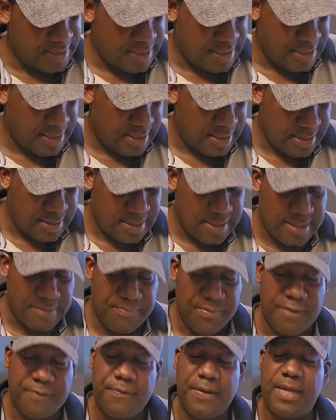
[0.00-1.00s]
And
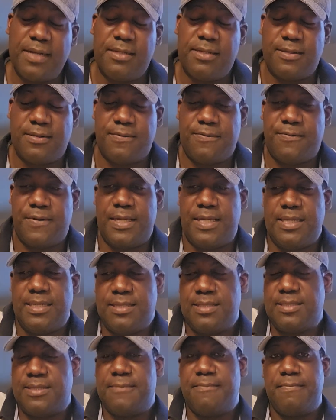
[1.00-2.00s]
the final
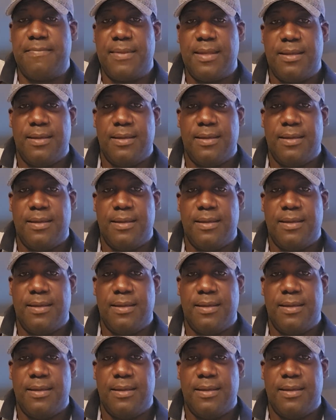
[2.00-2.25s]
phase